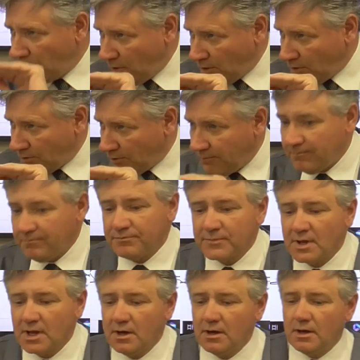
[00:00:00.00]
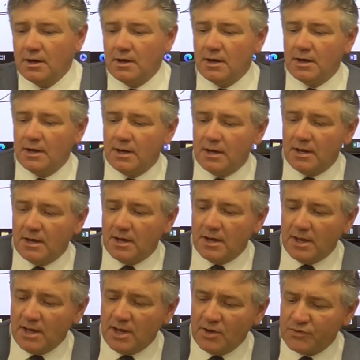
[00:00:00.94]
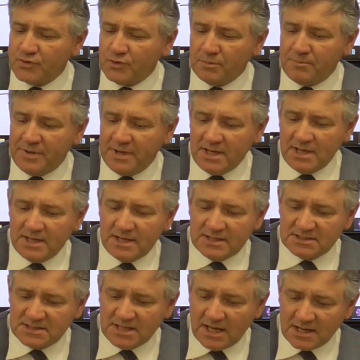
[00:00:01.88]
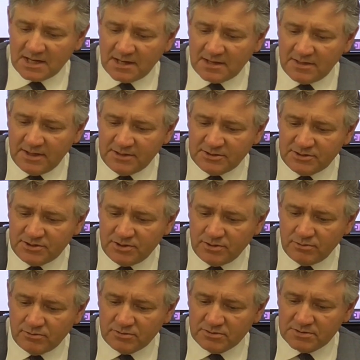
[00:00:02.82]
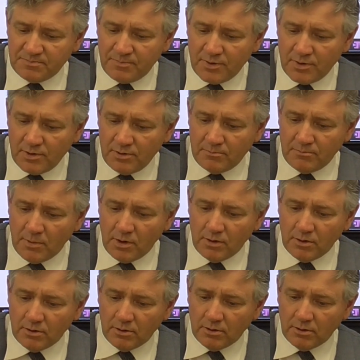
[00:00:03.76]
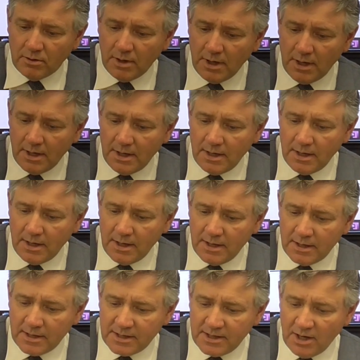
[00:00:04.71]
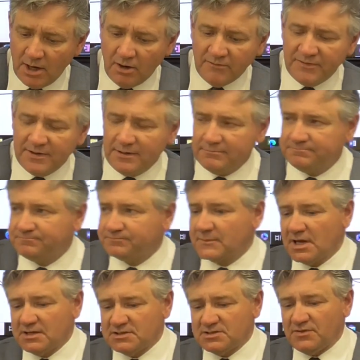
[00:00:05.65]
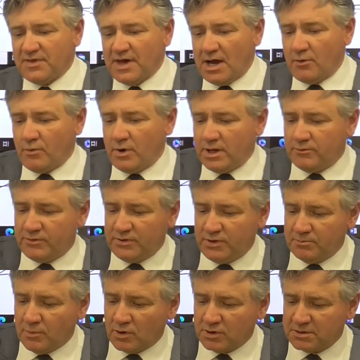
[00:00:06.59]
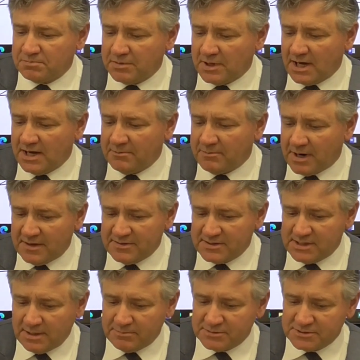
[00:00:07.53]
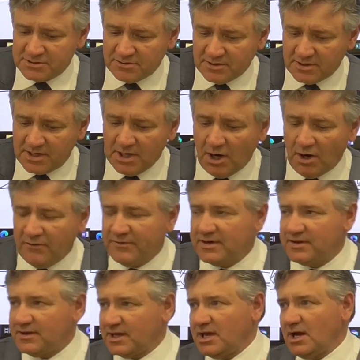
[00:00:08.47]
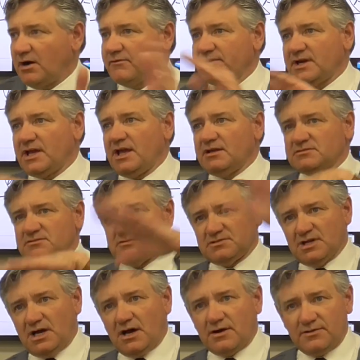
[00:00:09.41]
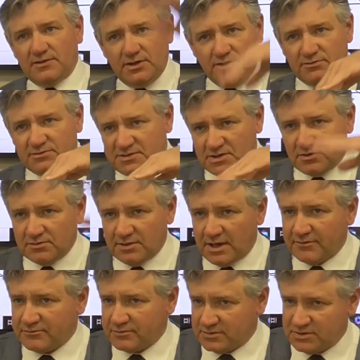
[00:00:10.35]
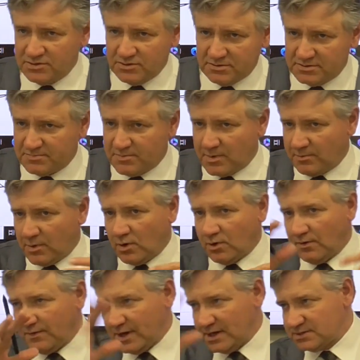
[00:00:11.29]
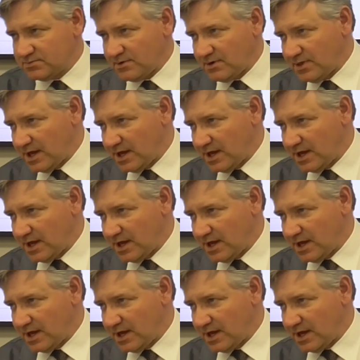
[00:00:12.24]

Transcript: mole. Enthalpy is technically joules per mole Kelvin. So that way, when you multiply it by the temperature in Kelvin, the Kelvin cancels out, and then you're still left with joules per mole. And that's what